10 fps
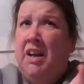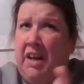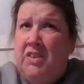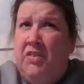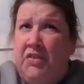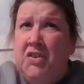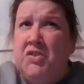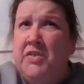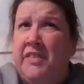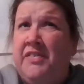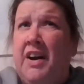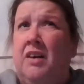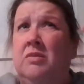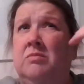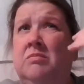And the first tree
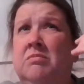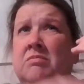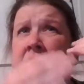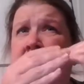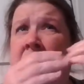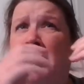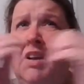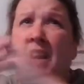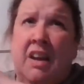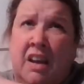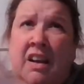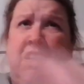fell. And